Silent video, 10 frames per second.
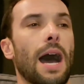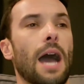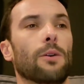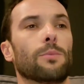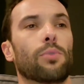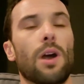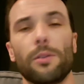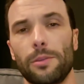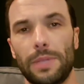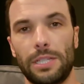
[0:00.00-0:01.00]
I would
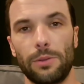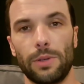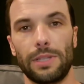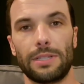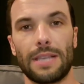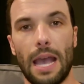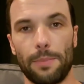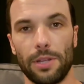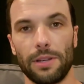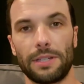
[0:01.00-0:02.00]
probably be doing
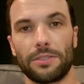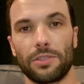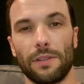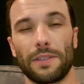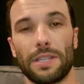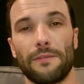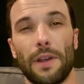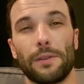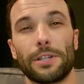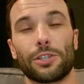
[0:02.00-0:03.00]
Zapier a disservice if
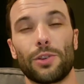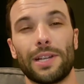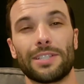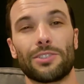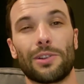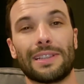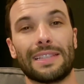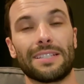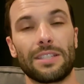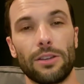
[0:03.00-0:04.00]
I were to try to start
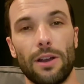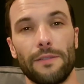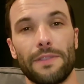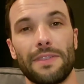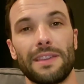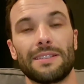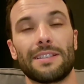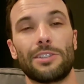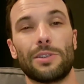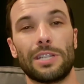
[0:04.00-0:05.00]
listing off the things
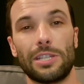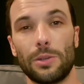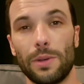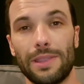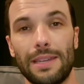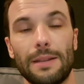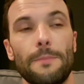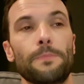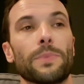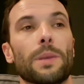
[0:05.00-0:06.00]
that you can do with
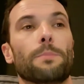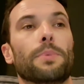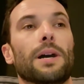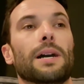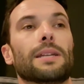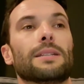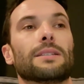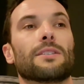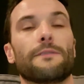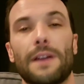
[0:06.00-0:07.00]
it, but
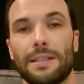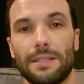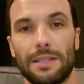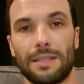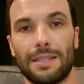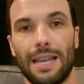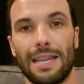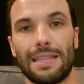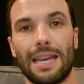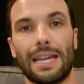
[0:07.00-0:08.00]
suffice it to
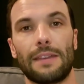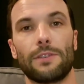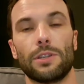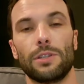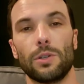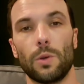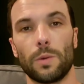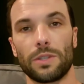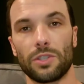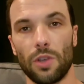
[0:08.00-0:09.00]
say that if you can do it
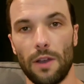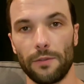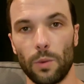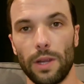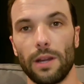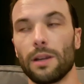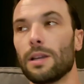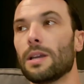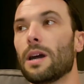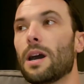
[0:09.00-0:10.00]
with software,
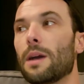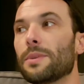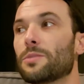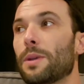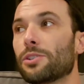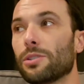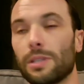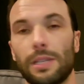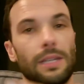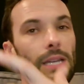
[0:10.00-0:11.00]
um,
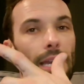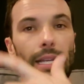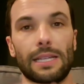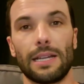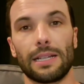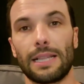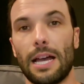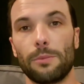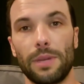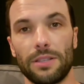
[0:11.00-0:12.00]
especially any kind of
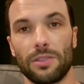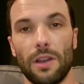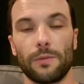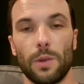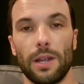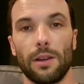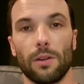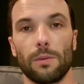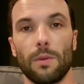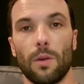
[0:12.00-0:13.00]
cloud-based
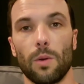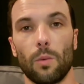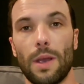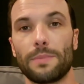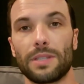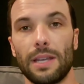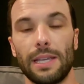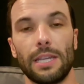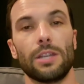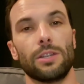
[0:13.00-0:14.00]
software or, or
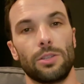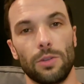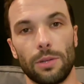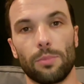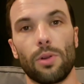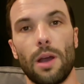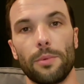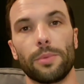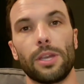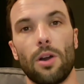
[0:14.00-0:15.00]
website, you can
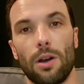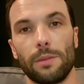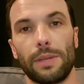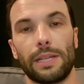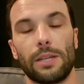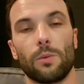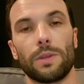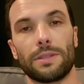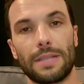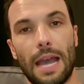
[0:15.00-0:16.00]
probably automate it
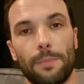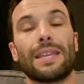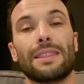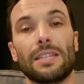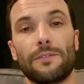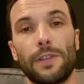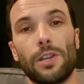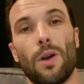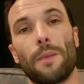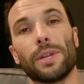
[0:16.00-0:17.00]
with Zapier. In this
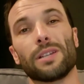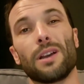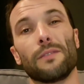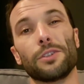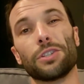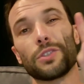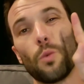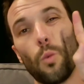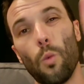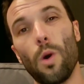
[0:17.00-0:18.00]
video, I'm gonna cover
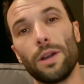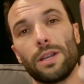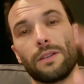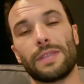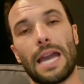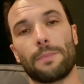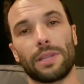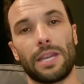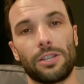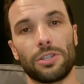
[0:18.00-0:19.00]
just one of the
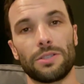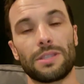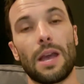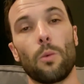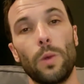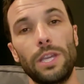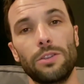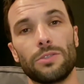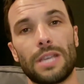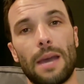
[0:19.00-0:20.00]
applications that we
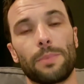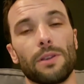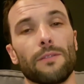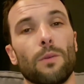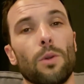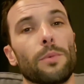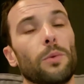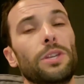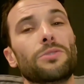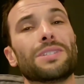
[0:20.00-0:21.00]
use Zapier for, but
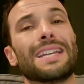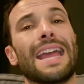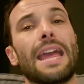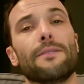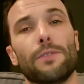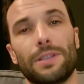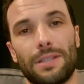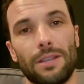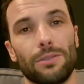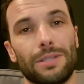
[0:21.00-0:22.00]
we use it every
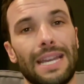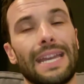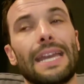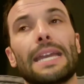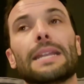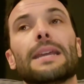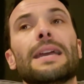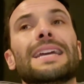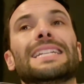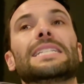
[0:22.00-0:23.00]
single day in
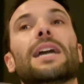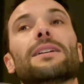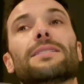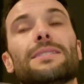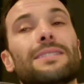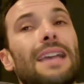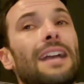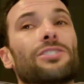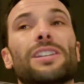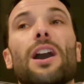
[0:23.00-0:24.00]
dozens, actually